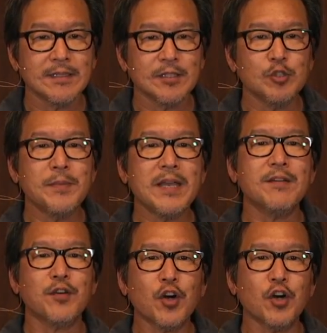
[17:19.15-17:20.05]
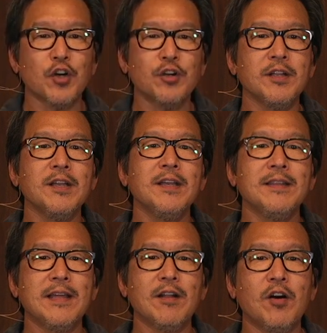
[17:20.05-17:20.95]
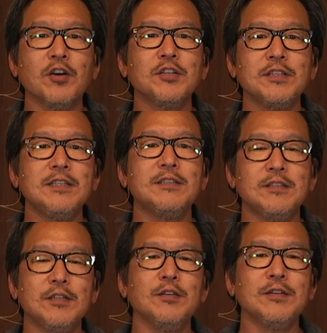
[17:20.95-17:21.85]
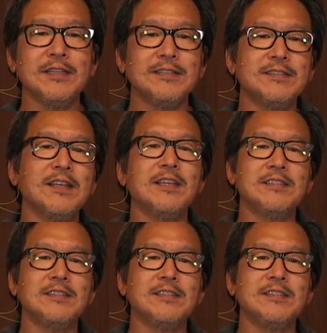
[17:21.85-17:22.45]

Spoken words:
You may have heard that all you need to do is say,